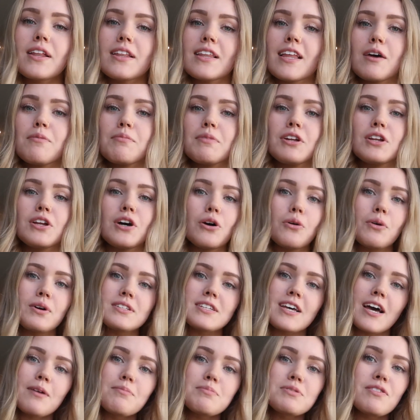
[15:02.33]
and let me know what
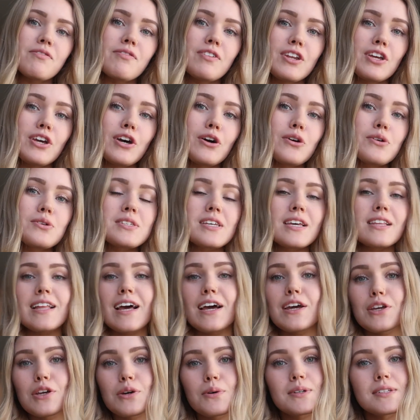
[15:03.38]
types of videos
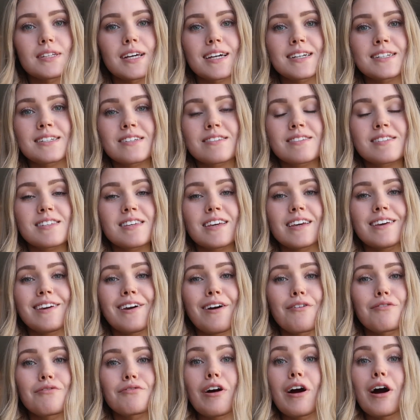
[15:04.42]
that you would like to see
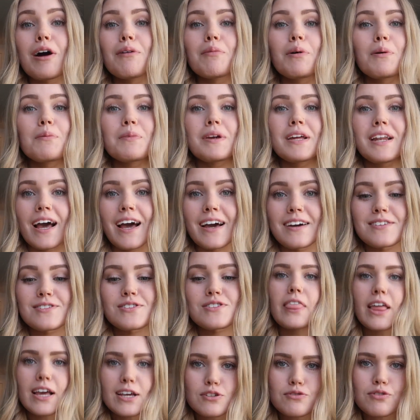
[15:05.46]
from me
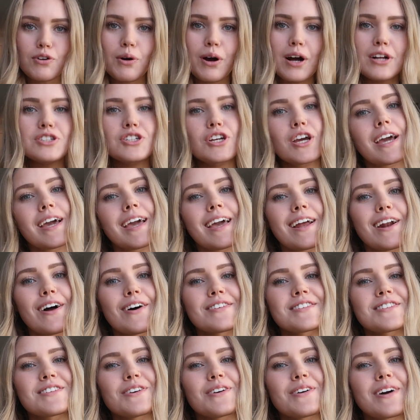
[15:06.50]
next. Thanks for watching, and
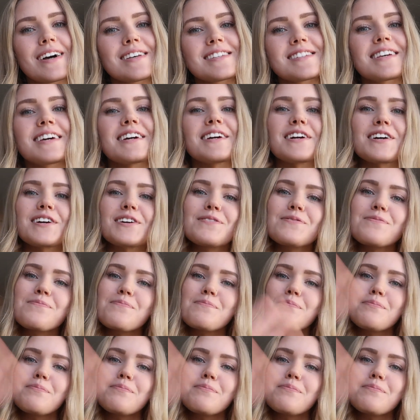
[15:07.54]
I'll see you guys later.